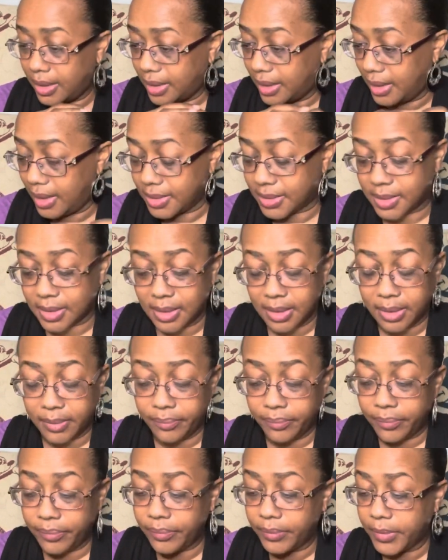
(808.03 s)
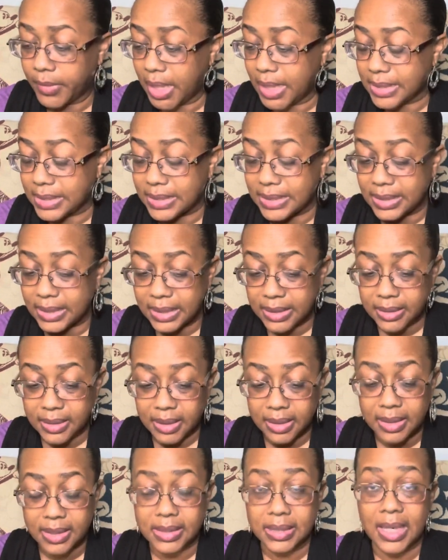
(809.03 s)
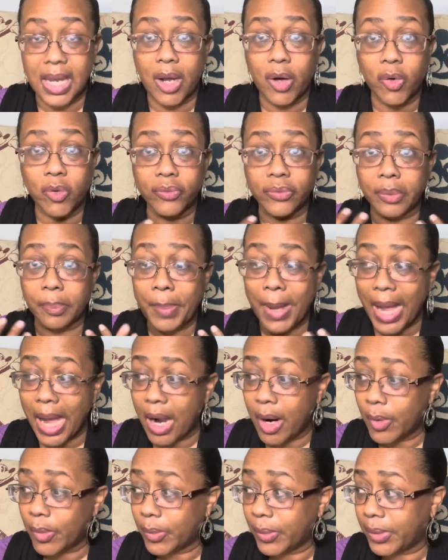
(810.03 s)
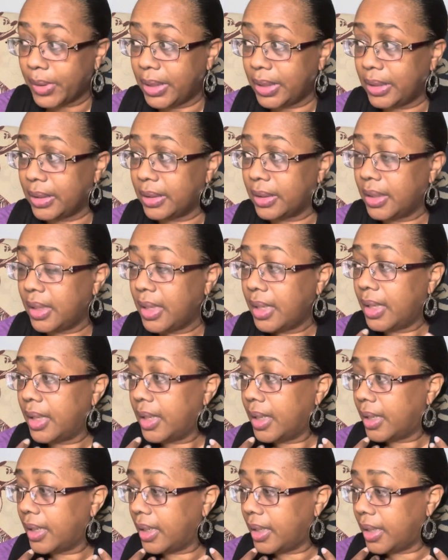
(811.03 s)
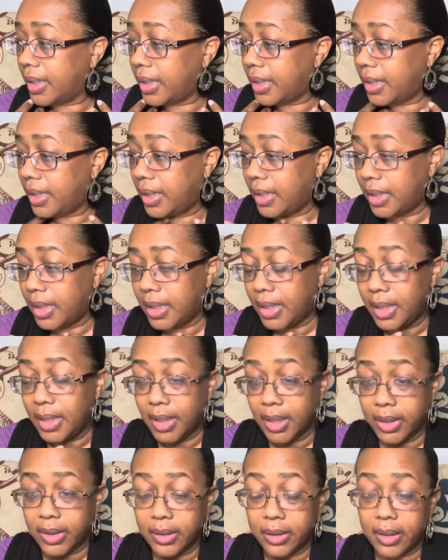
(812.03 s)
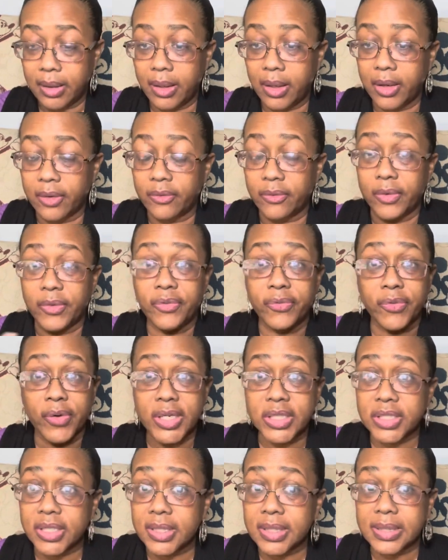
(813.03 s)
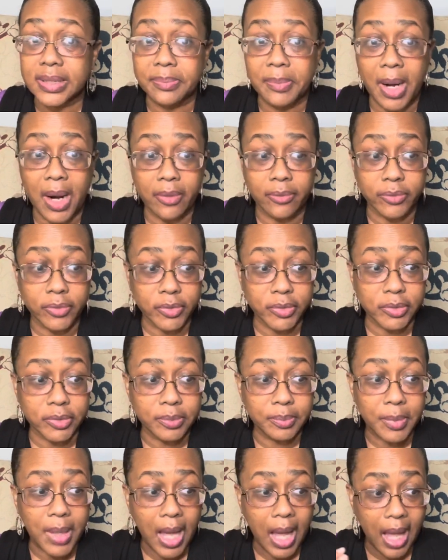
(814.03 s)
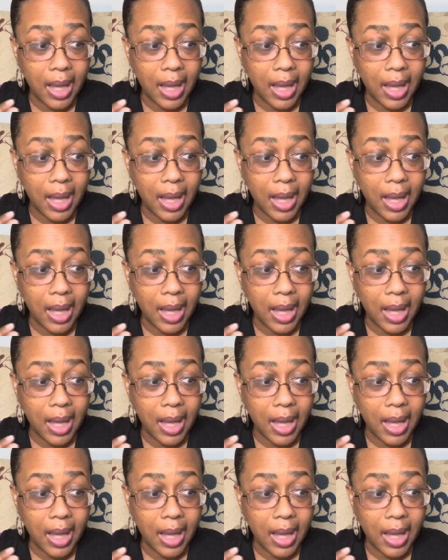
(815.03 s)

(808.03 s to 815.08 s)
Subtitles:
It's a scent that is not overpowering. It refreshes my room.